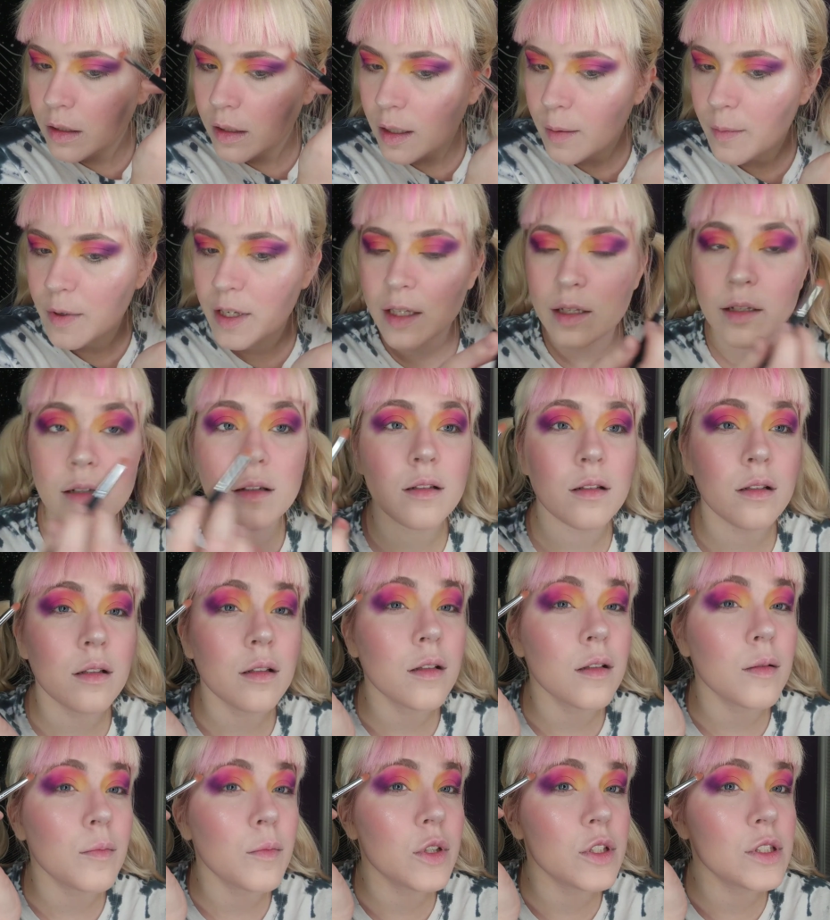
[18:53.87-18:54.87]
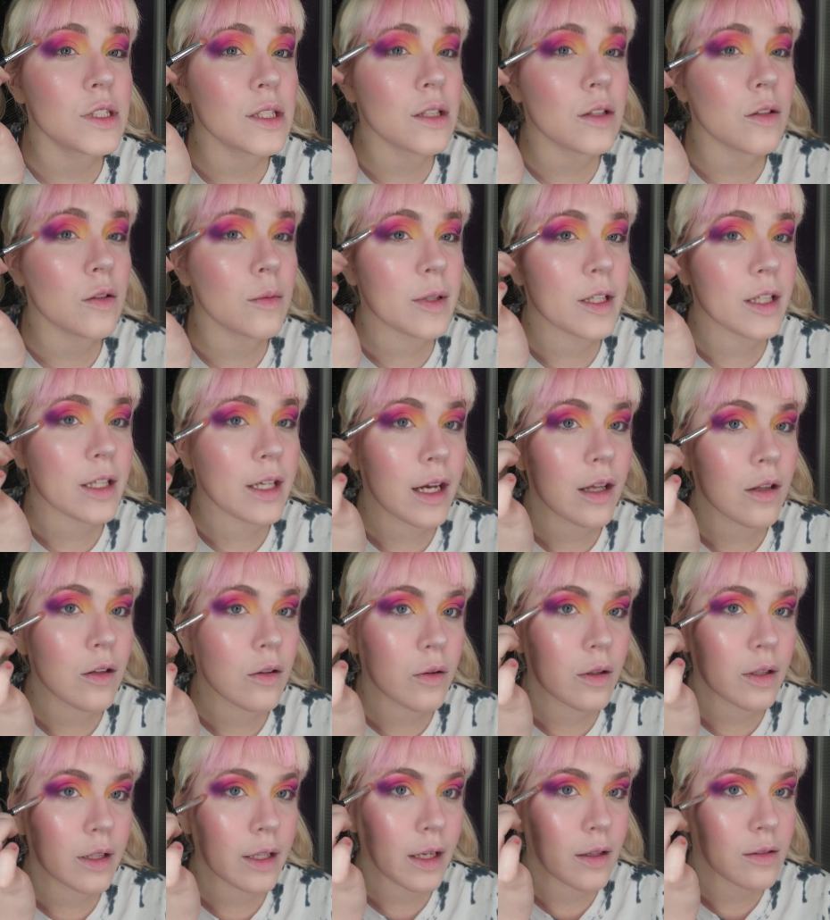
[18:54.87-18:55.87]
I mean, puts a little bit of yellow
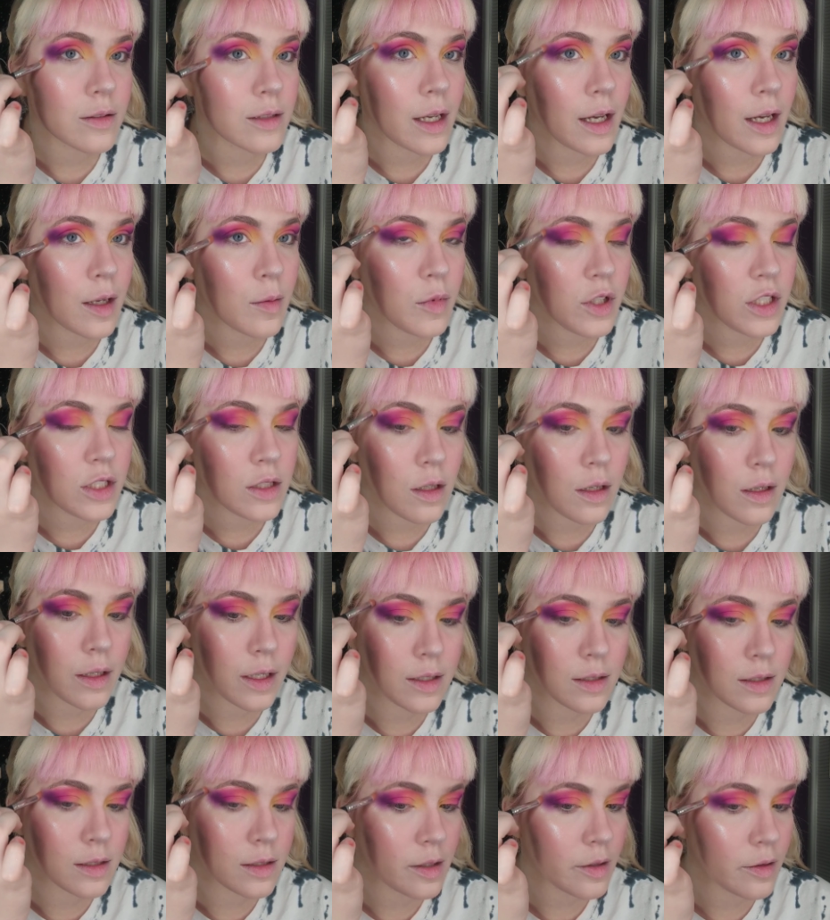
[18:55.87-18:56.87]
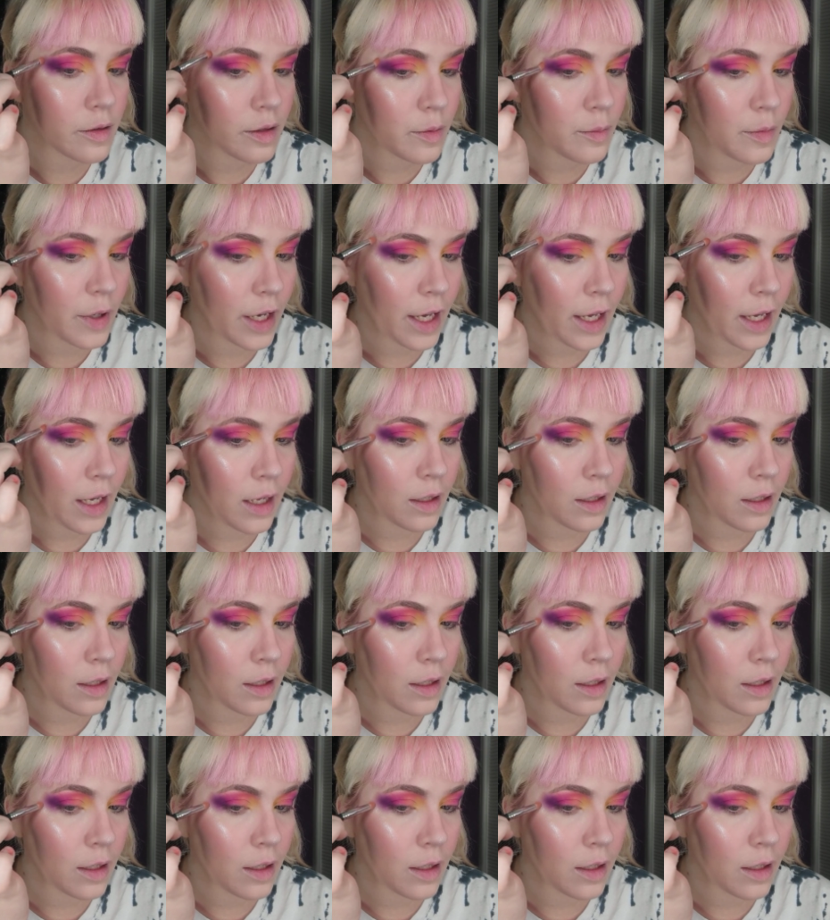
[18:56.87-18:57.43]
on the outside, but it's not necessarily bad.